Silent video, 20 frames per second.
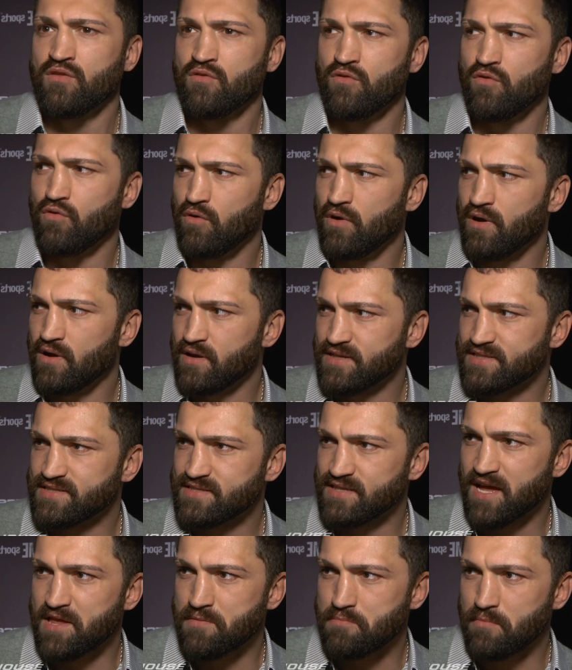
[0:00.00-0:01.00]
No, it's
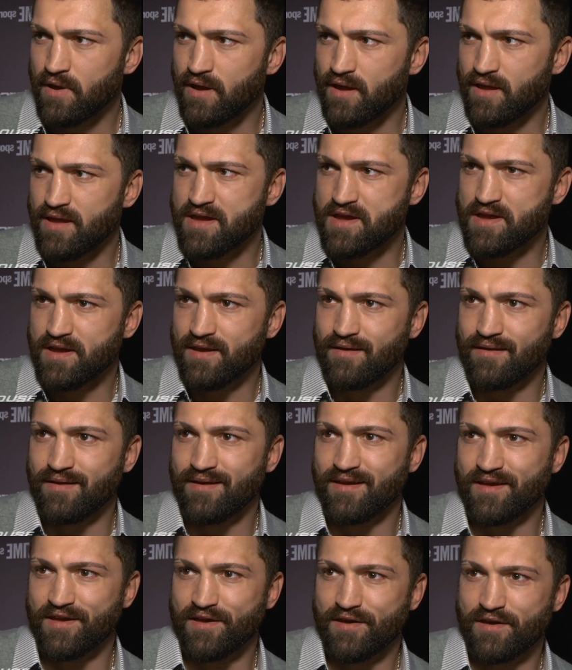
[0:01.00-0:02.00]
not
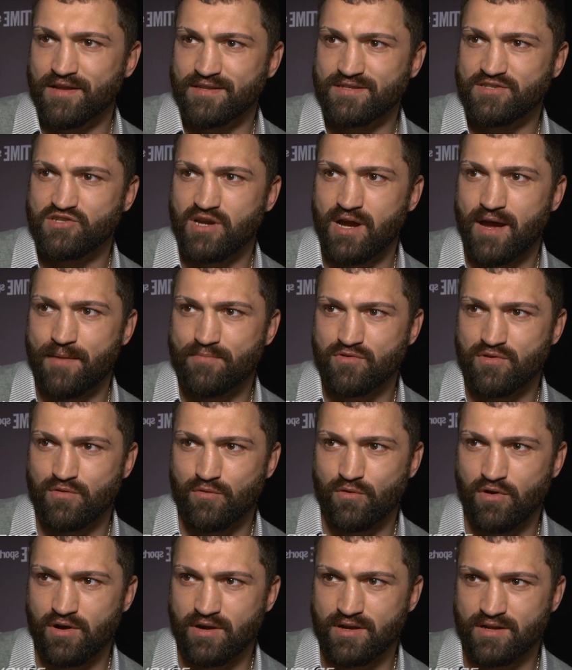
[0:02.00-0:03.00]
my job to
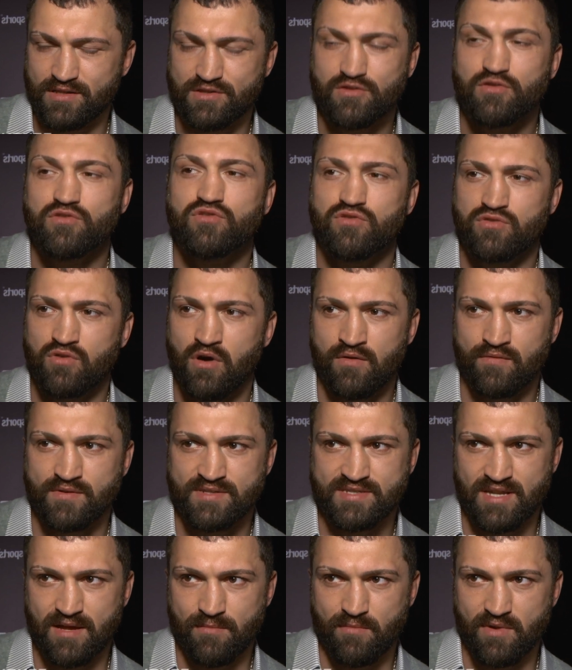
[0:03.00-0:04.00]
work to talk
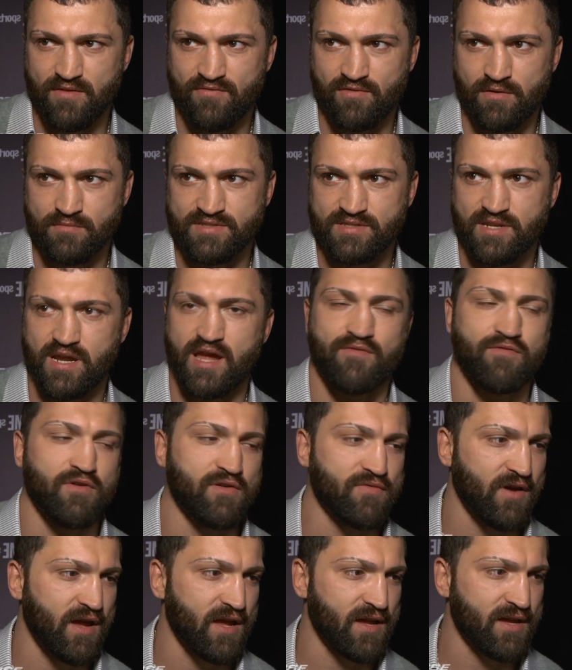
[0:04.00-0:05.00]
with somebody from
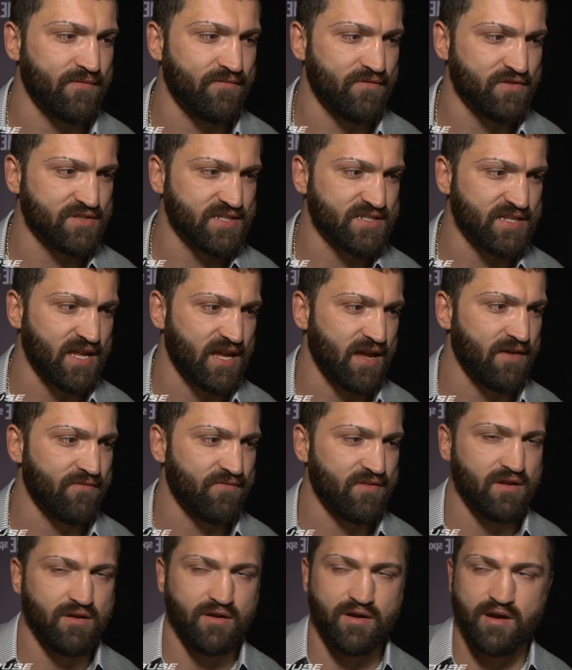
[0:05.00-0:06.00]
Strikeforce. For this, I
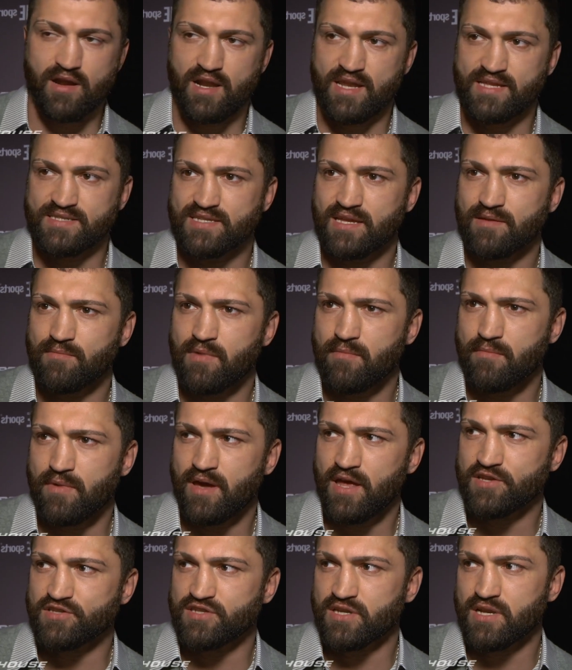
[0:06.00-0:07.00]
have Leo Karolinski, my
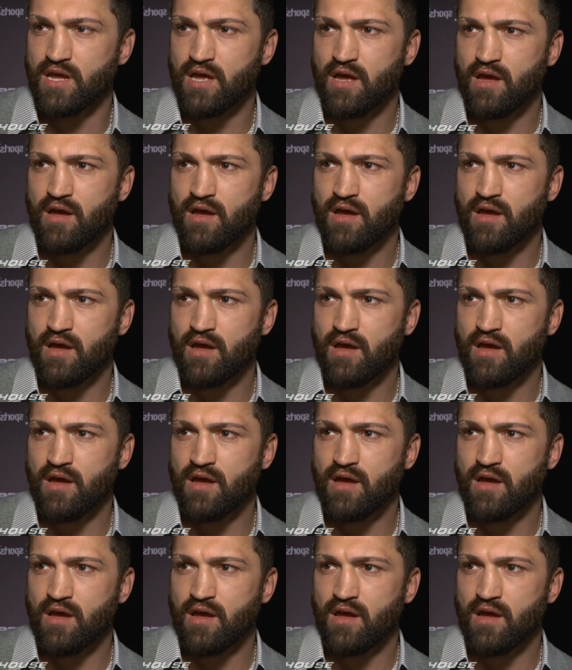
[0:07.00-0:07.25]
manager.